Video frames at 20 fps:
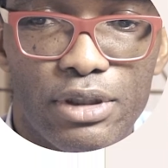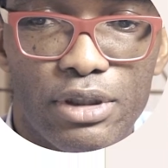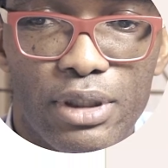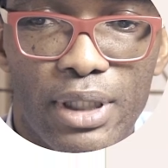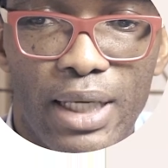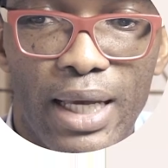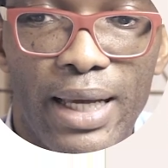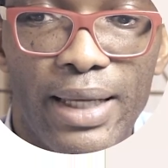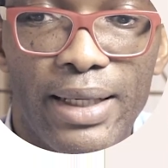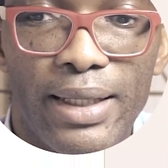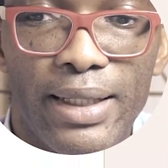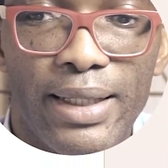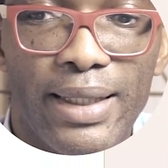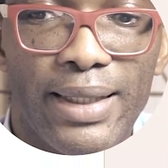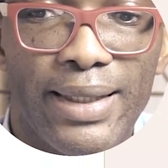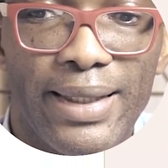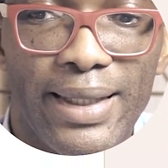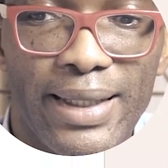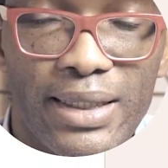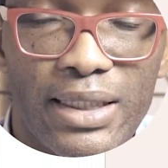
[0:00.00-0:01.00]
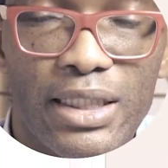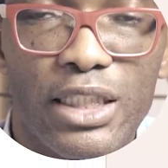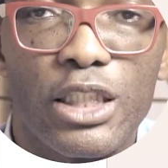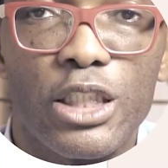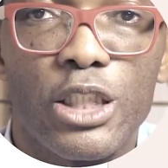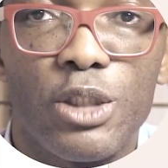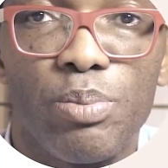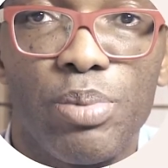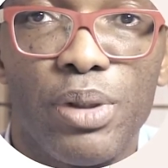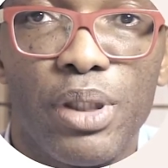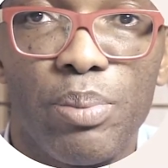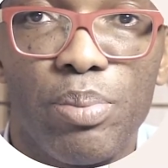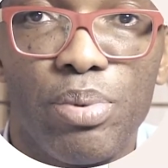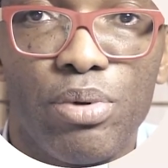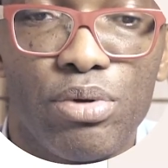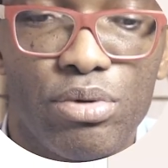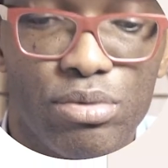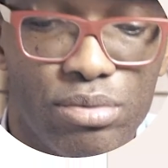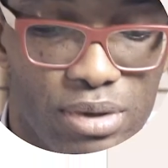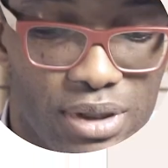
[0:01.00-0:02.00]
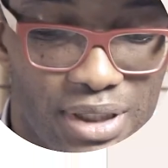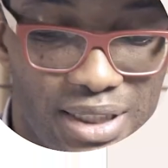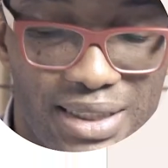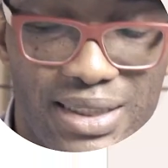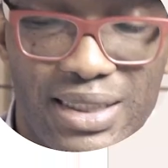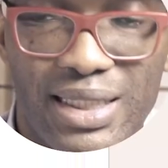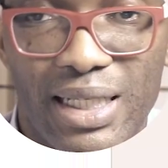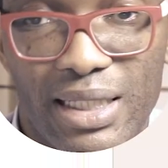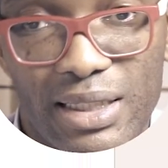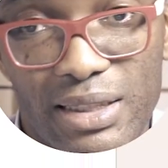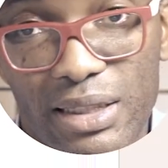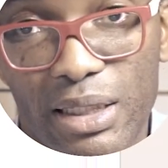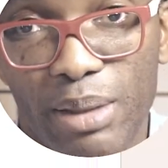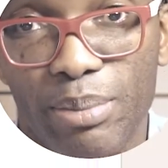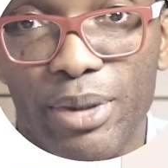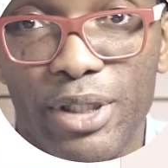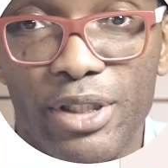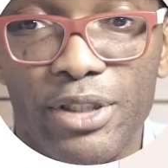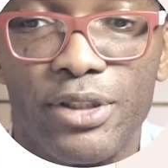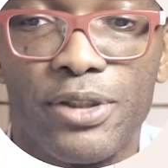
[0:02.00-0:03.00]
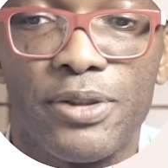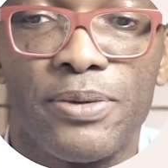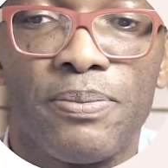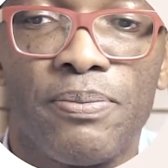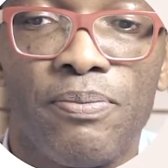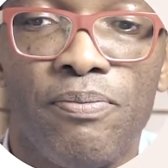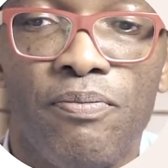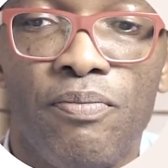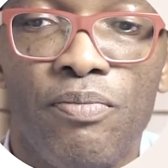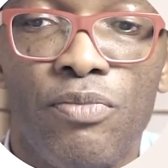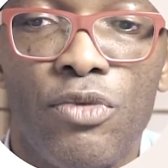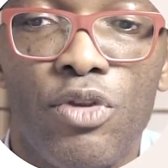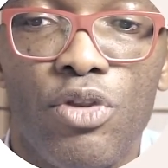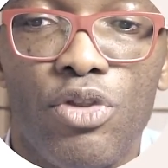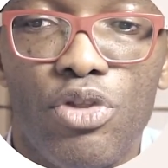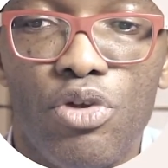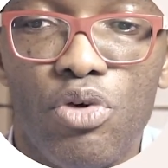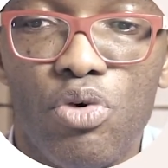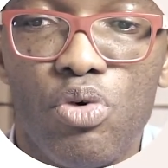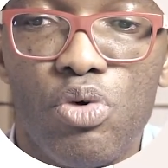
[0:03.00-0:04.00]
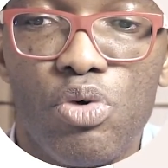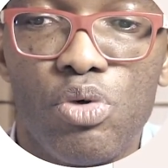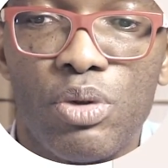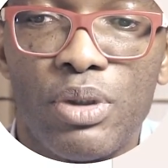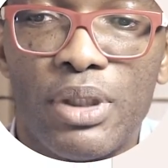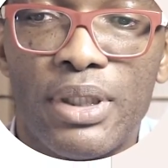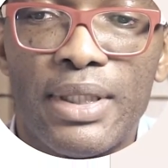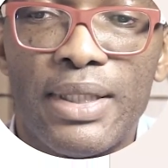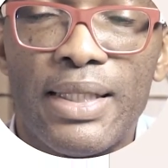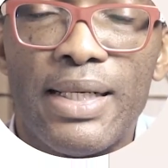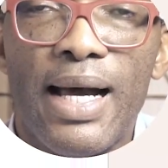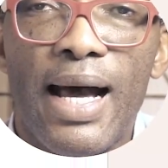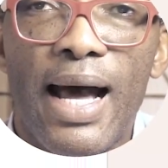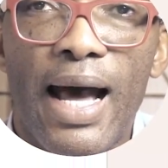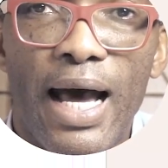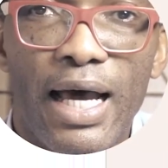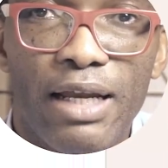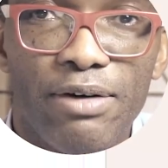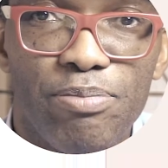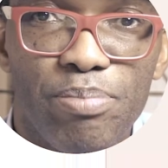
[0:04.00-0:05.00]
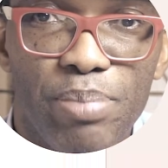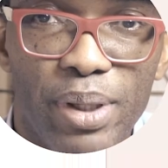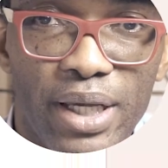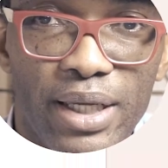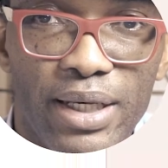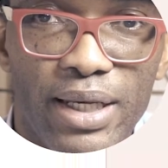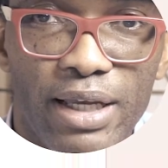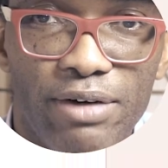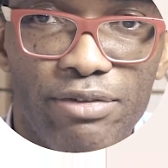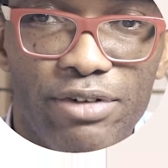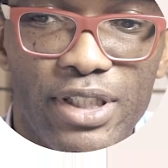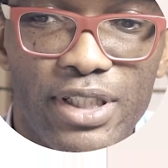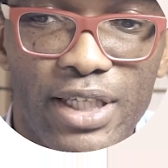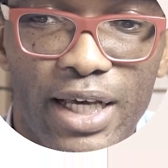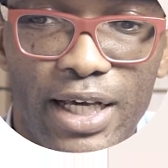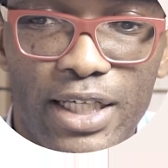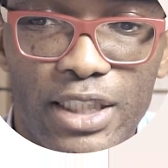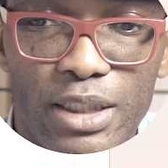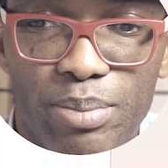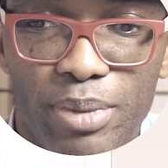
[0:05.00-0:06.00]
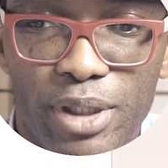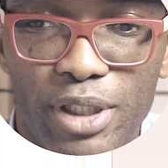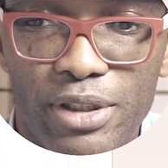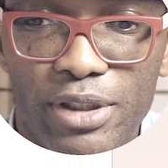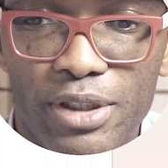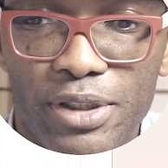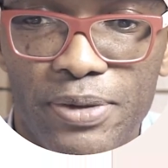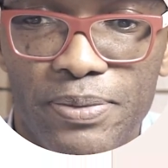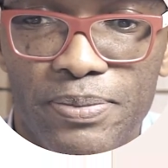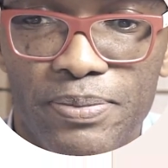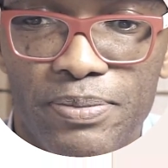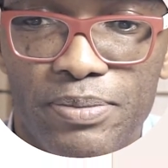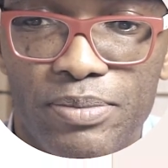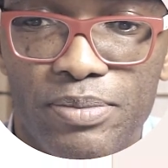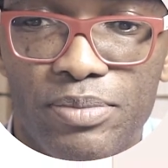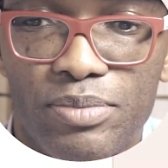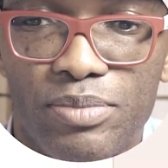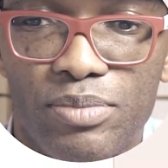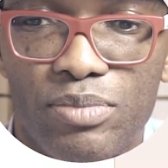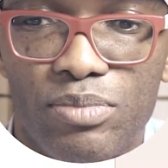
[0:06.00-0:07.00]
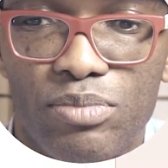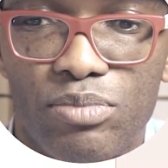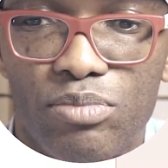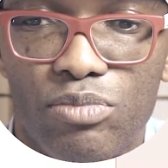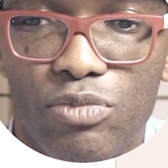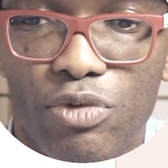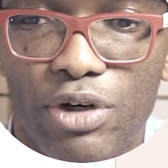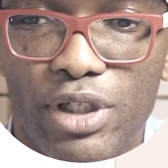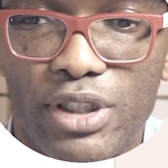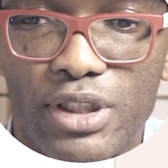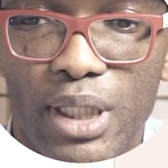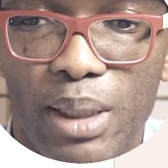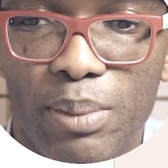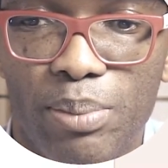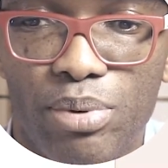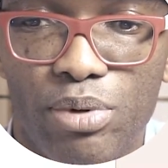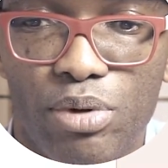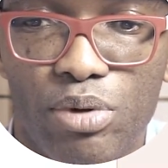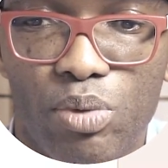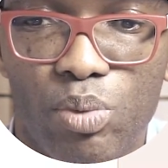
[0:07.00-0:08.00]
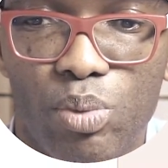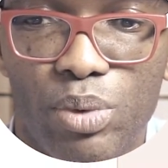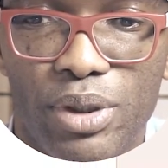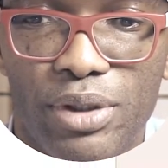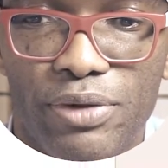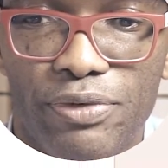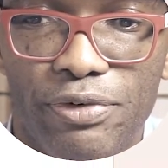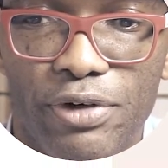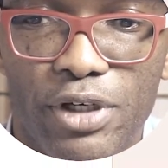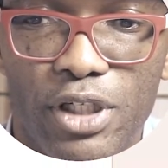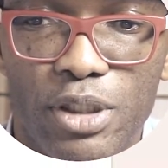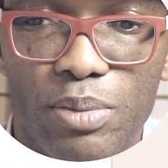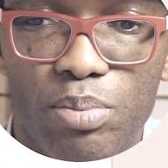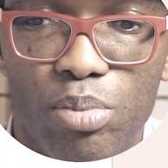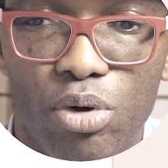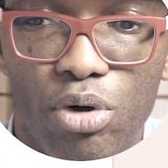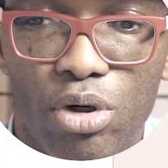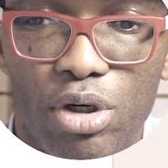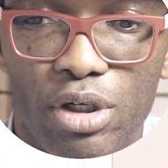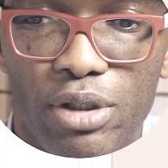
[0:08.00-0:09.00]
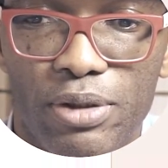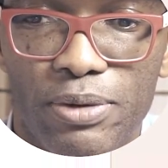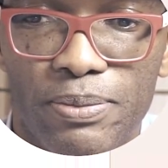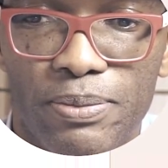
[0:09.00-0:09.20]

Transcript: either get these people, these customers, through paid advertisement, for example with Facebook,